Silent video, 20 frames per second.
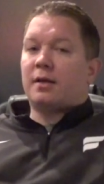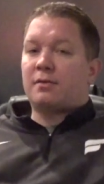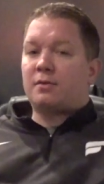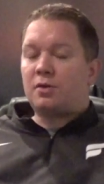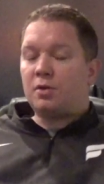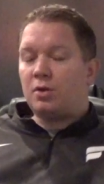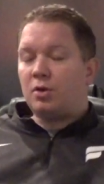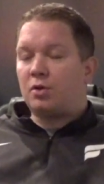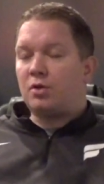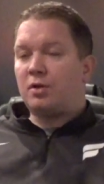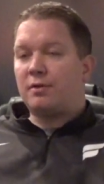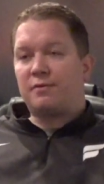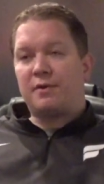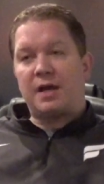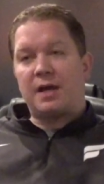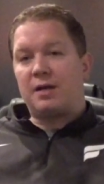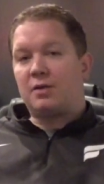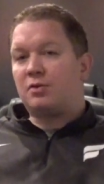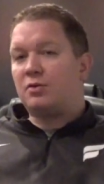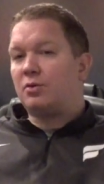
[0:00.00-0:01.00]
you've
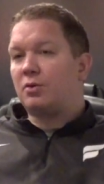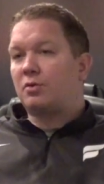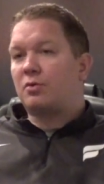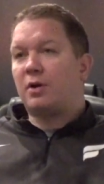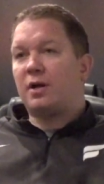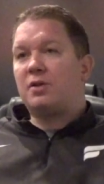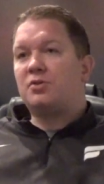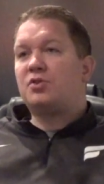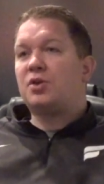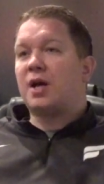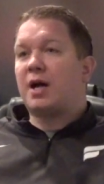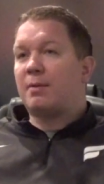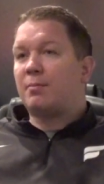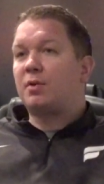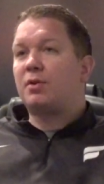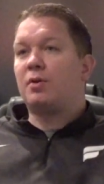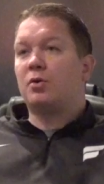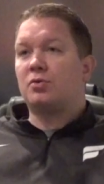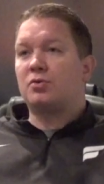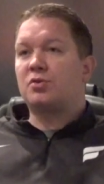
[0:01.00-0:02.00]
got to do a great
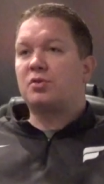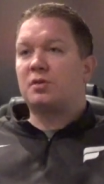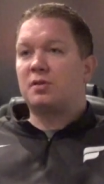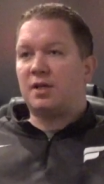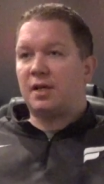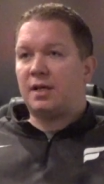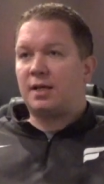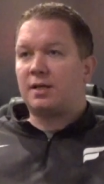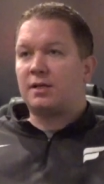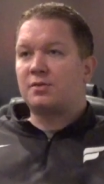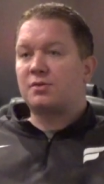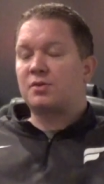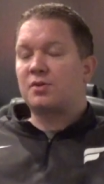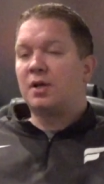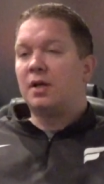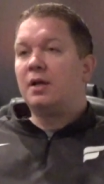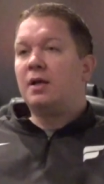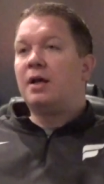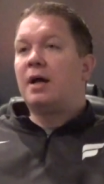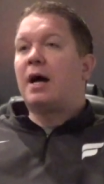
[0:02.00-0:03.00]
job of those
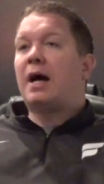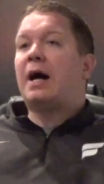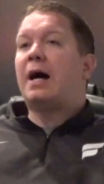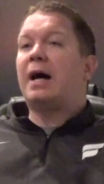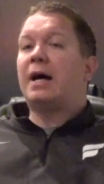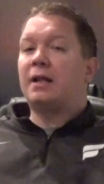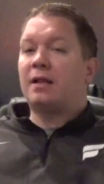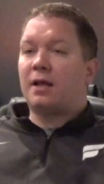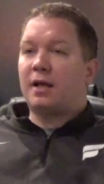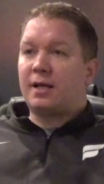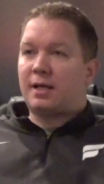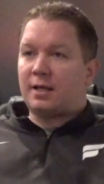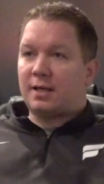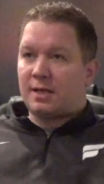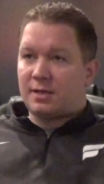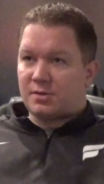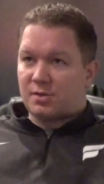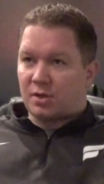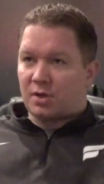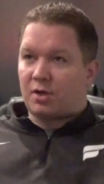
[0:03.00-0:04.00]
things. I like
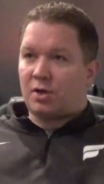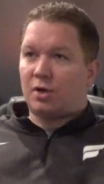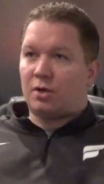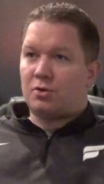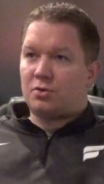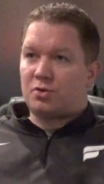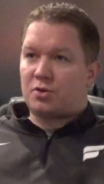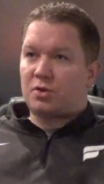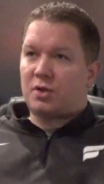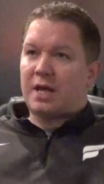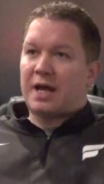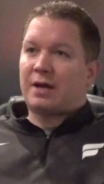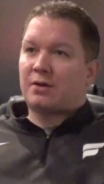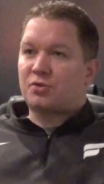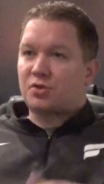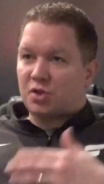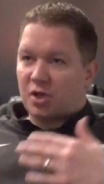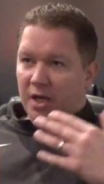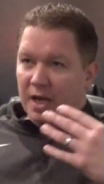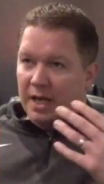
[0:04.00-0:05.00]
it as a coach. Now
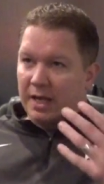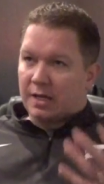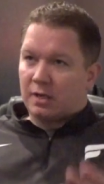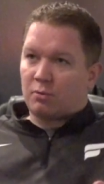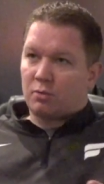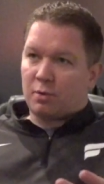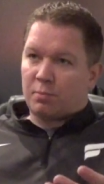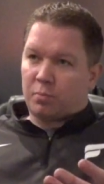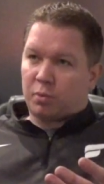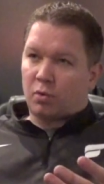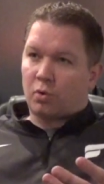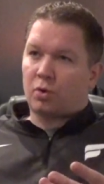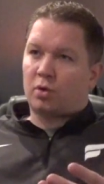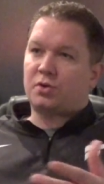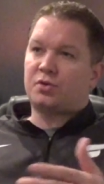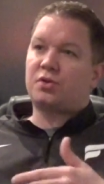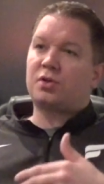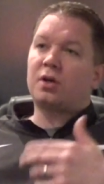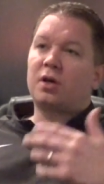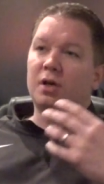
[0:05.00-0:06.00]
scouting
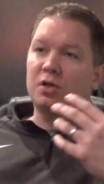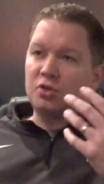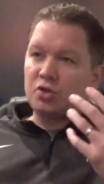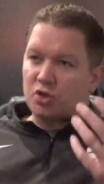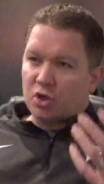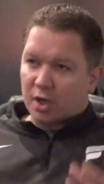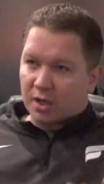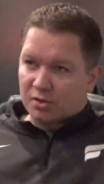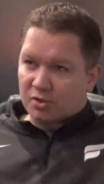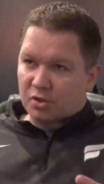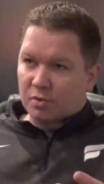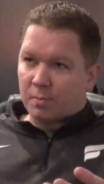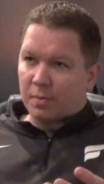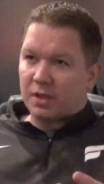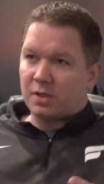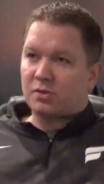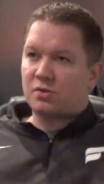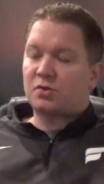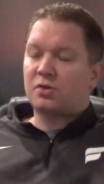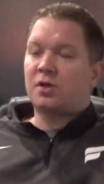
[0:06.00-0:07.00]
reports,
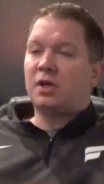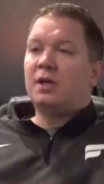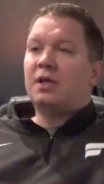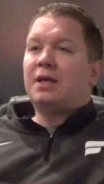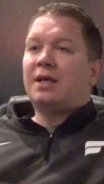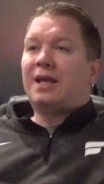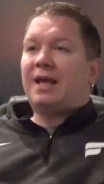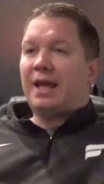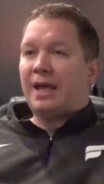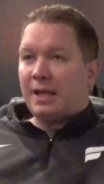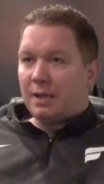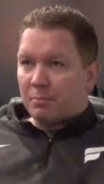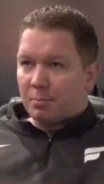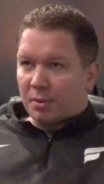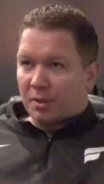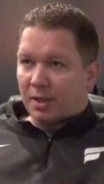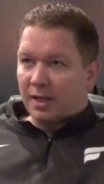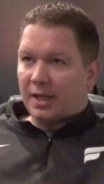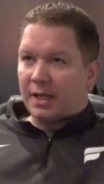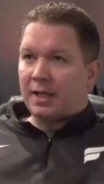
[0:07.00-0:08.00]
adjustments,
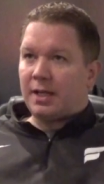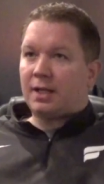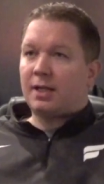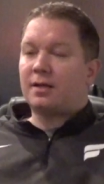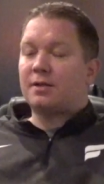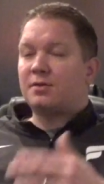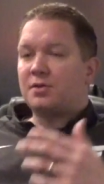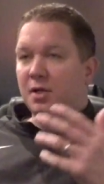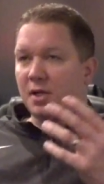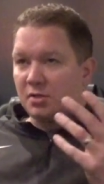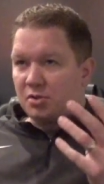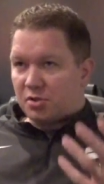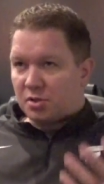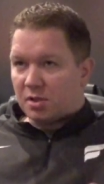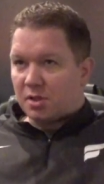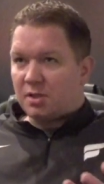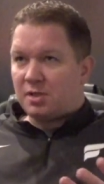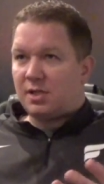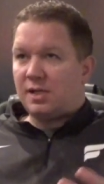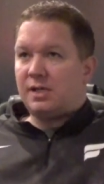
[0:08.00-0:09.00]
game planning,
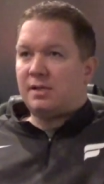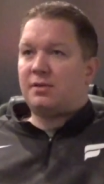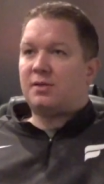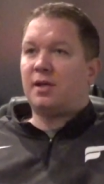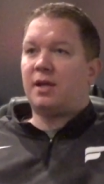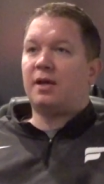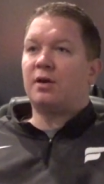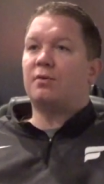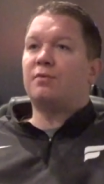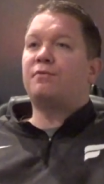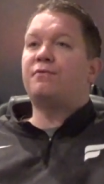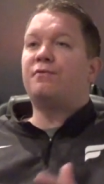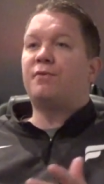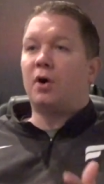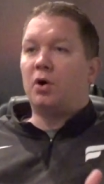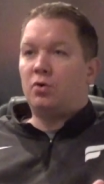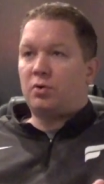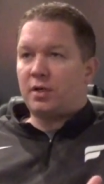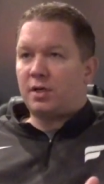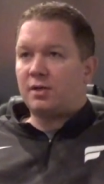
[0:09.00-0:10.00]
attention to detail,
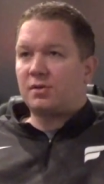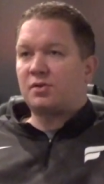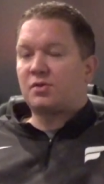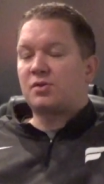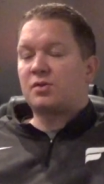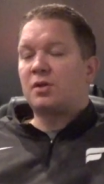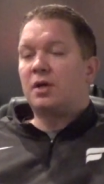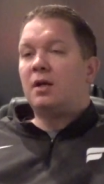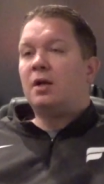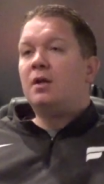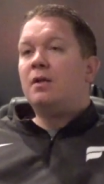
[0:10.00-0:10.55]
focus.